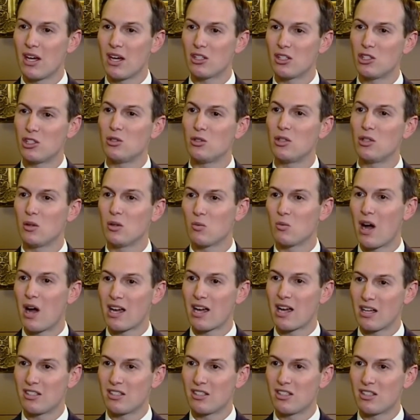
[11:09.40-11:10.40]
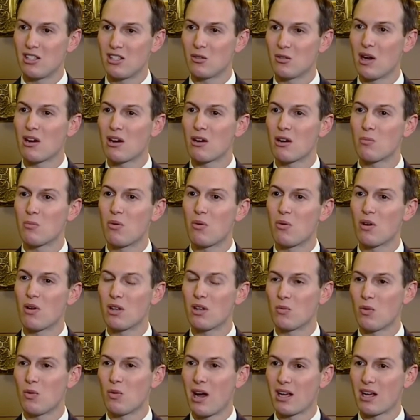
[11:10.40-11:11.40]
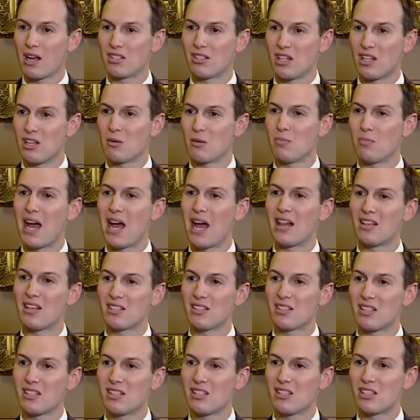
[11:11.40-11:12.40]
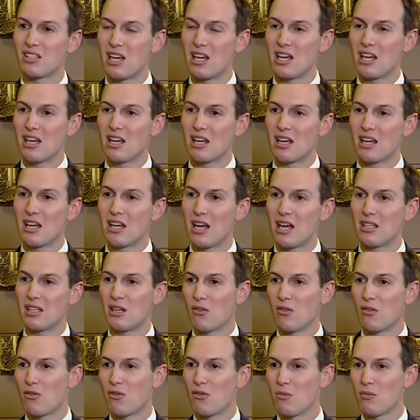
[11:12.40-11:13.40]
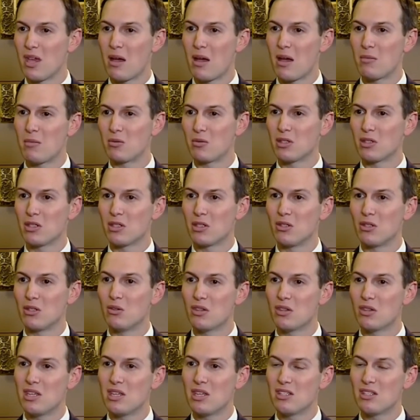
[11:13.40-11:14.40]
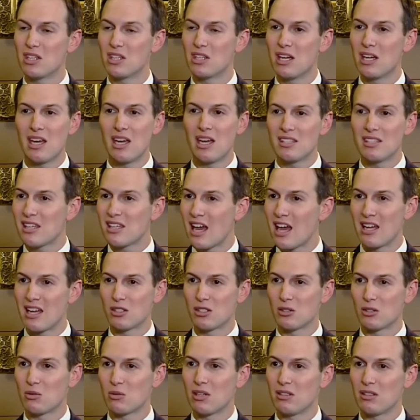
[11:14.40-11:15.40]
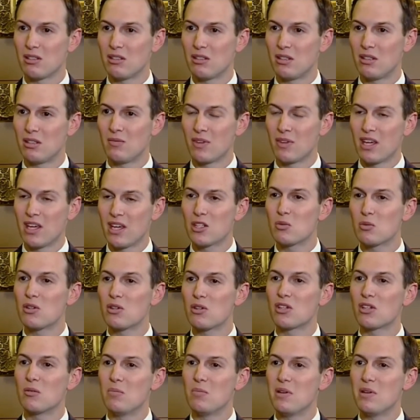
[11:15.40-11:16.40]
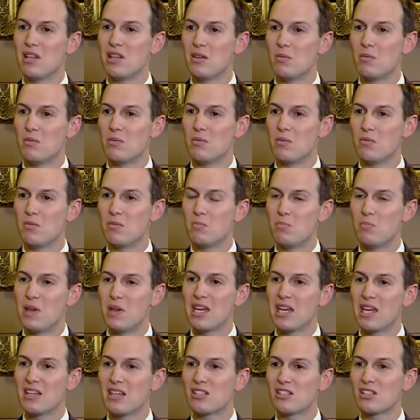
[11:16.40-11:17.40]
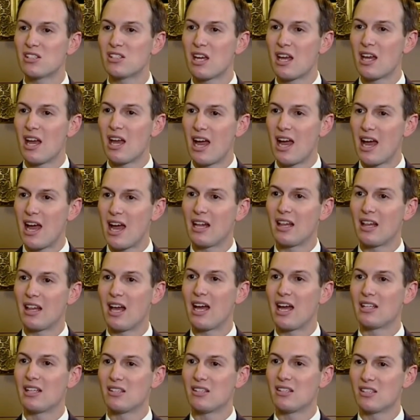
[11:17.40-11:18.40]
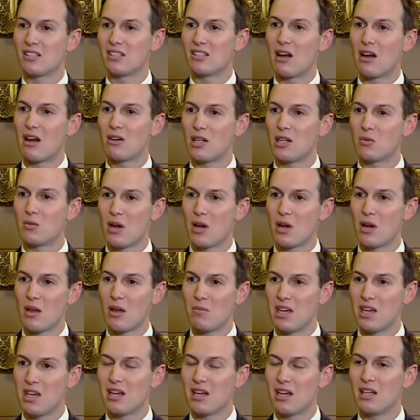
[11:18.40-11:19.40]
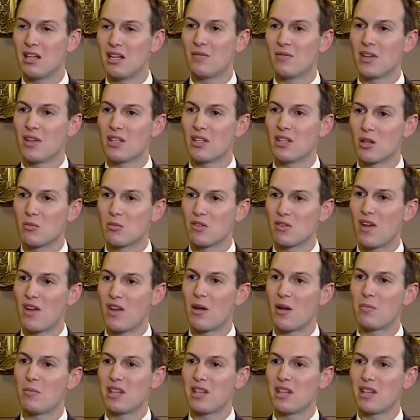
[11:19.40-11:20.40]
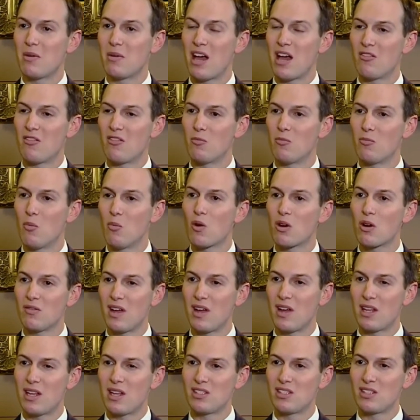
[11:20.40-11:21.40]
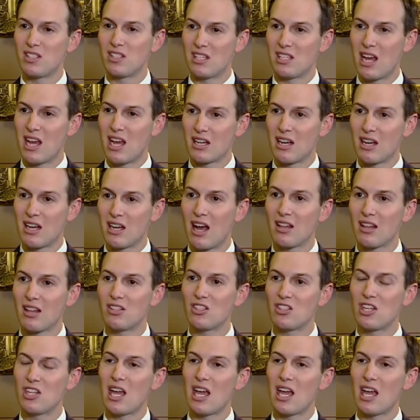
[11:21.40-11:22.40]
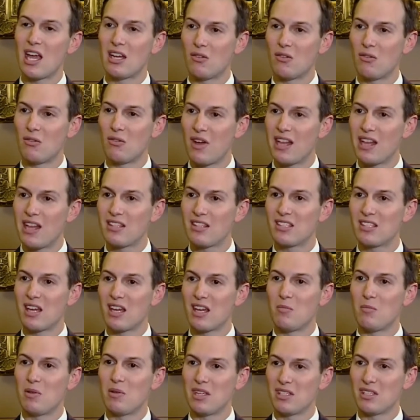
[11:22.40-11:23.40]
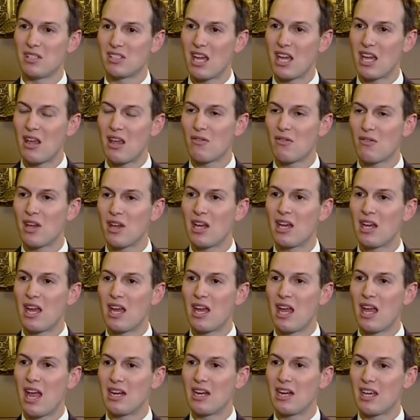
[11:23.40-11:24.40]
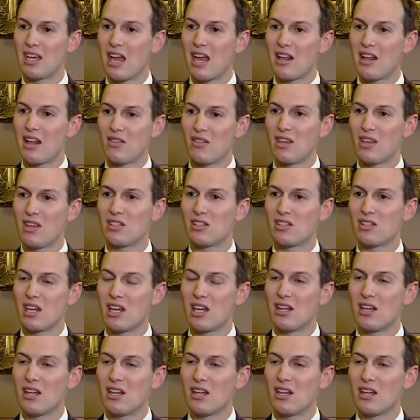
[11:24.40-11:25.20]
shooting rockets at your airport and rockets at your palaces, from Yemen with the Houthis. It's not Israel. Israel could be the biggest ally to Saudi Arabia in terms of helping them have more advances in technology and defense and being safe. And again, the